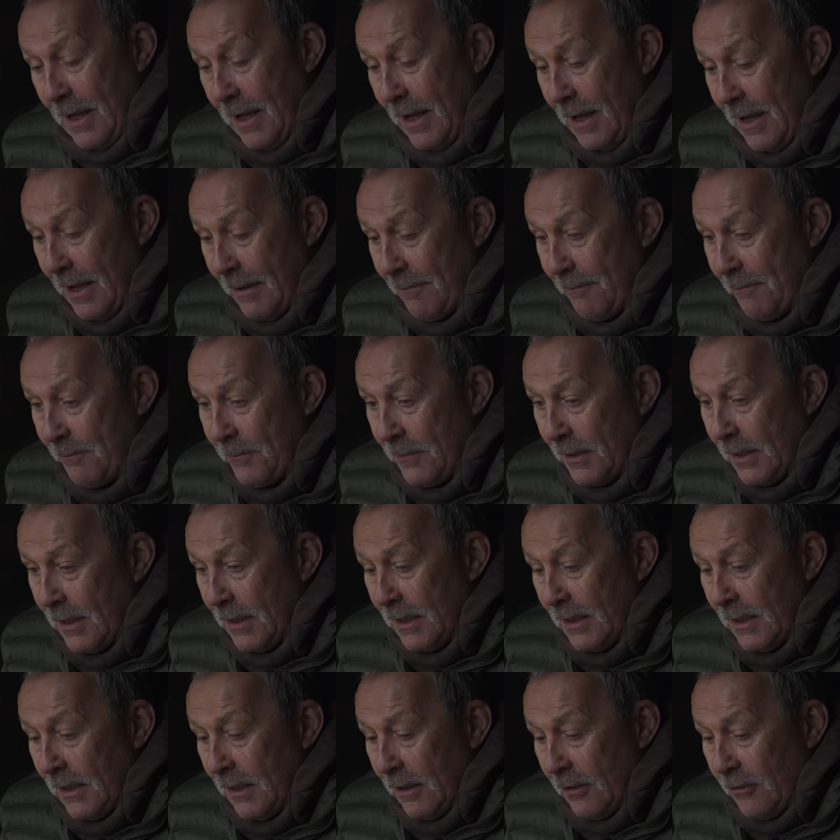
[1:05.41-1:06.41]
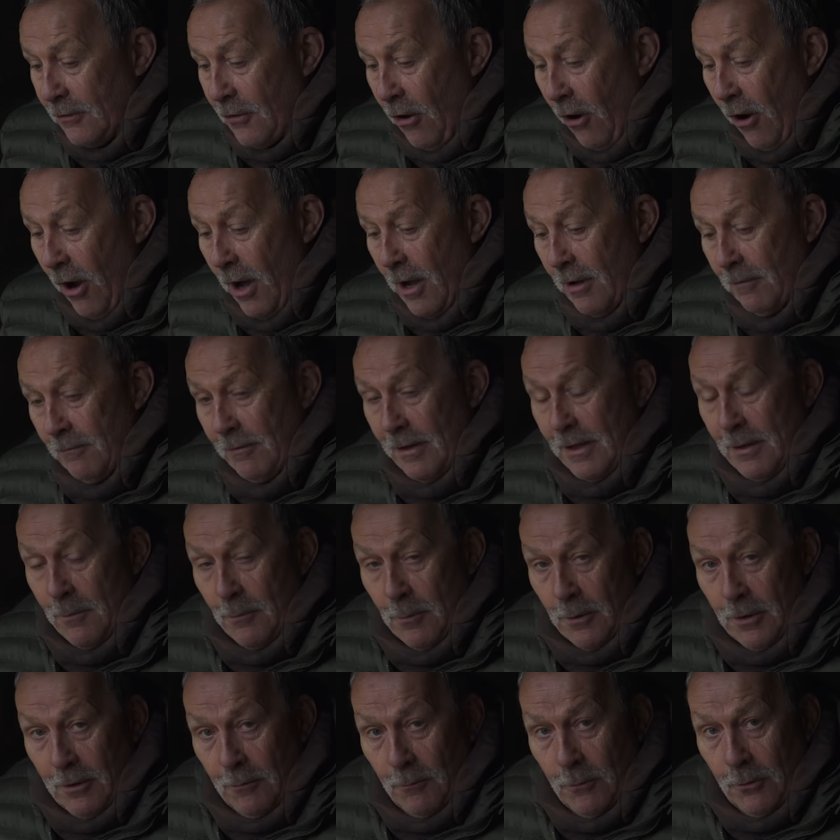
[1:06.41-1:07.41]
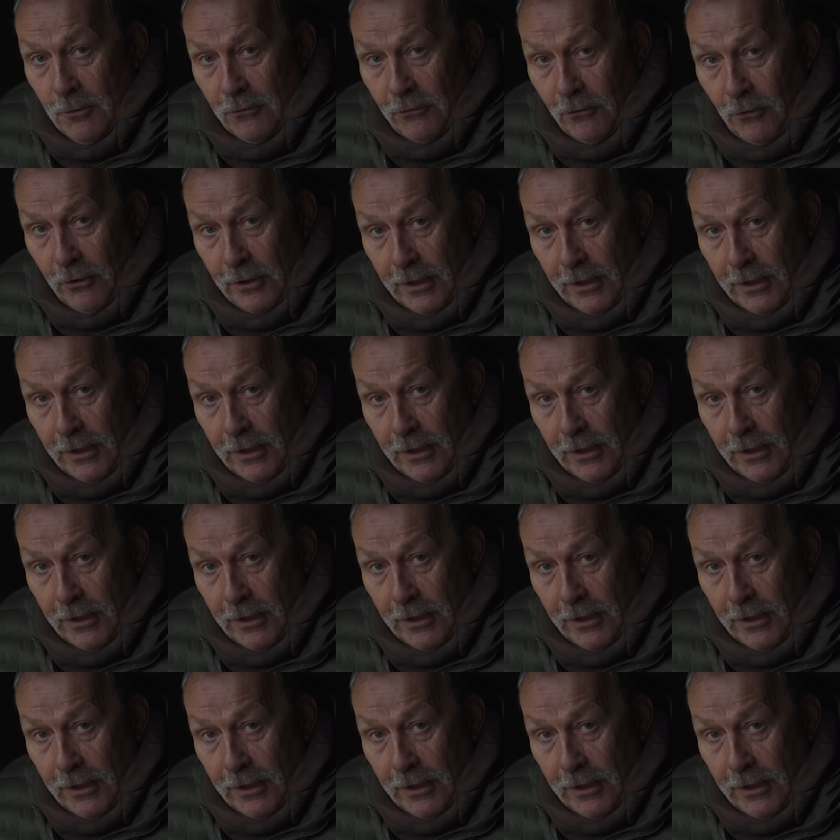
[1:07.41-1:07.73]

Um, not only was